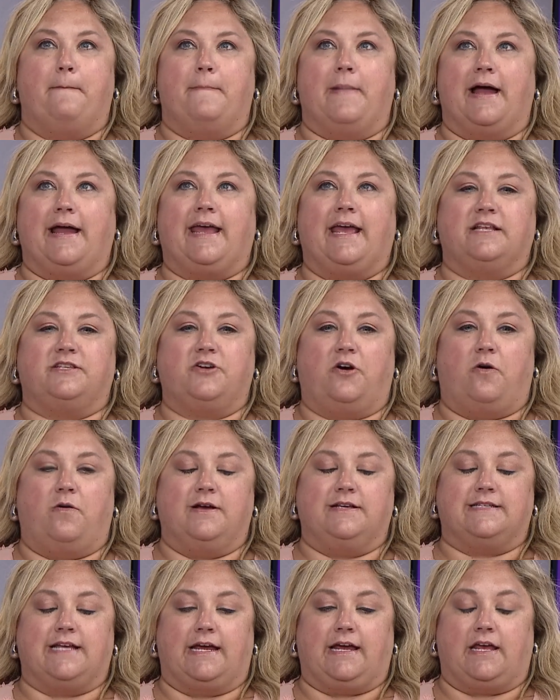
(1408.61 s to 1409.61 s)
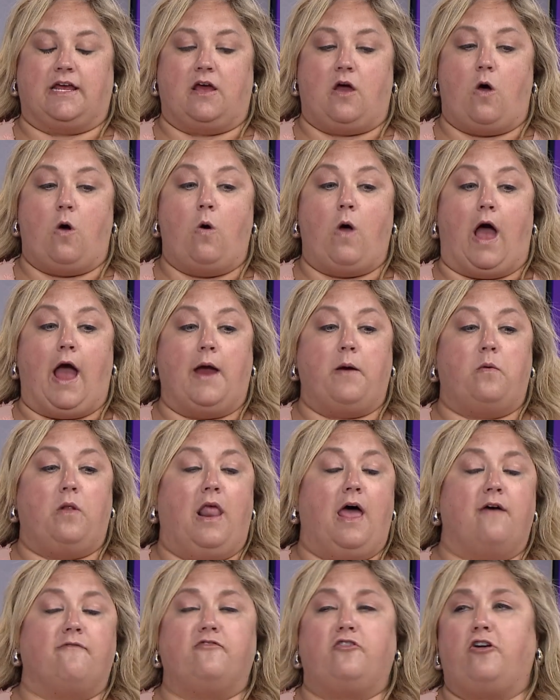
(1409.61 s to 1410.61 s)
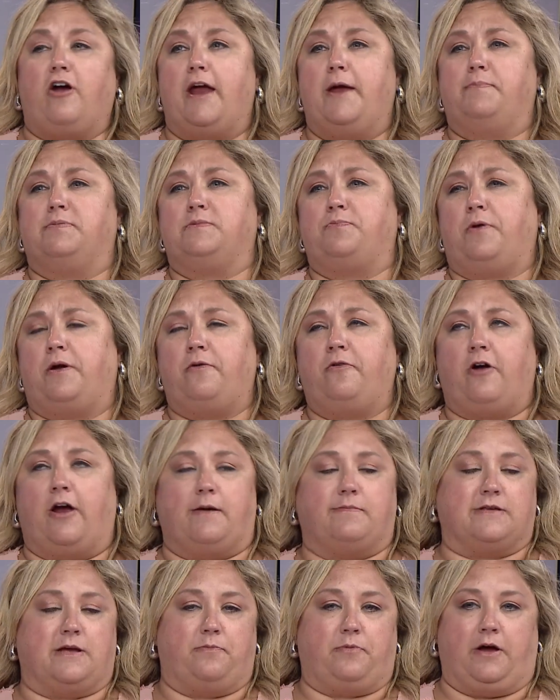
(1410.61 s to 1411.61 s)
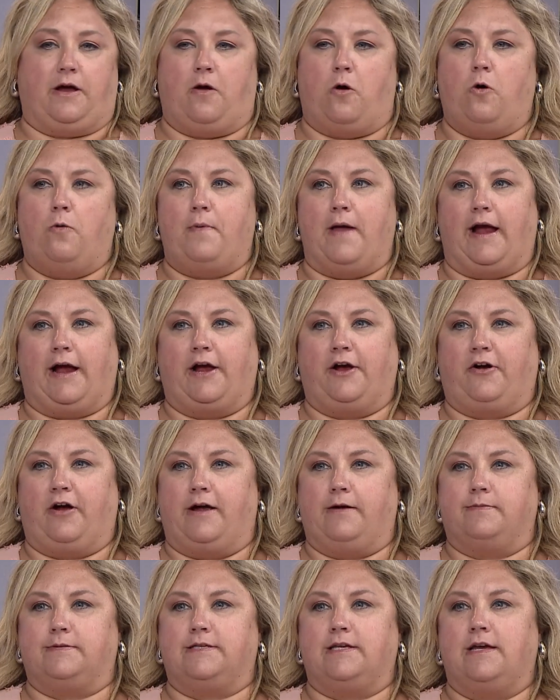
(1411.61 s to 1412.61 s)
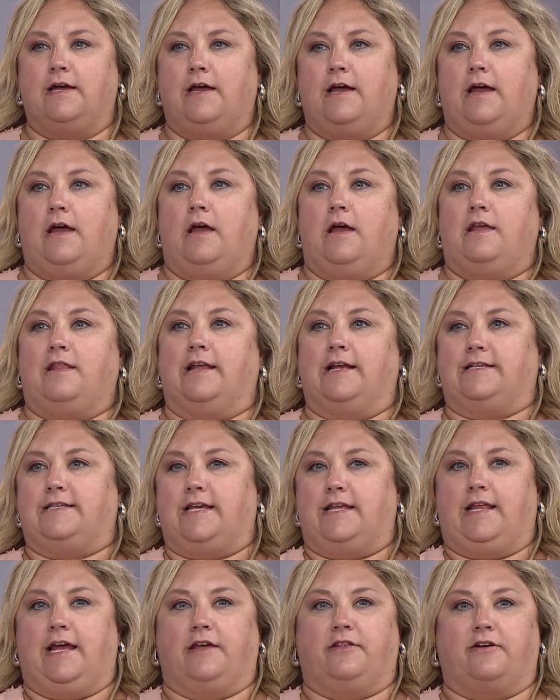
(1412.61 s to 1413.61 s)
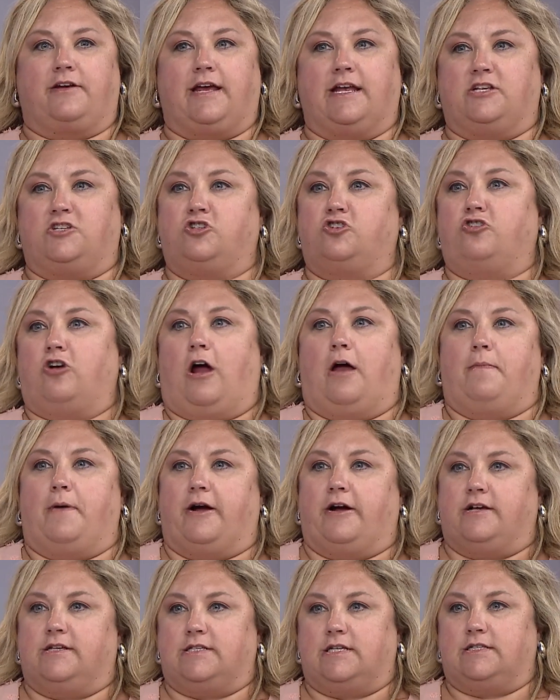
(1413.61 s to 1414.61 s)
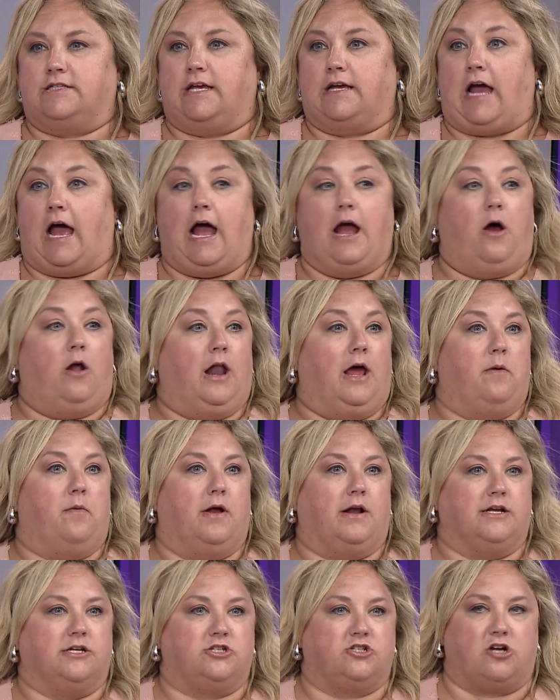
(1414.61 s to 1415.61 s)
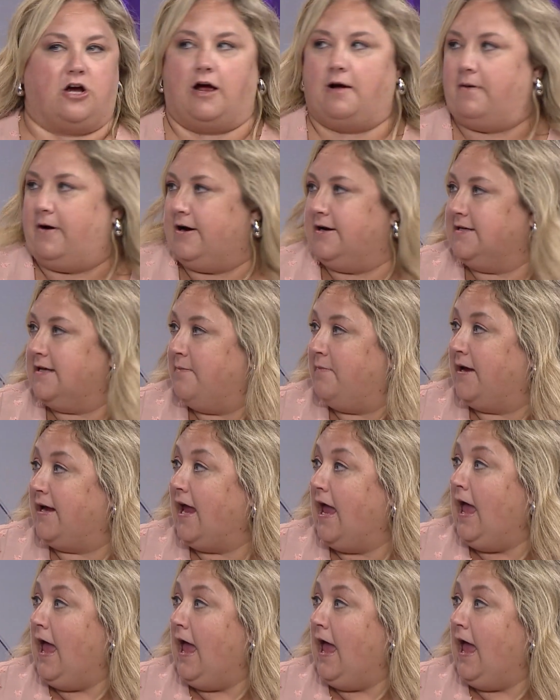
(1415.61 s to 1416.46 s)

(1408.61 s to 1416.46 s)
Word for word: my kids are always like, oh, I love grapes, bring grapes. I'll bring a whole bag of grapes. They see the other kids' strawberries. It's like, I only want is strawberries. I'm like, mm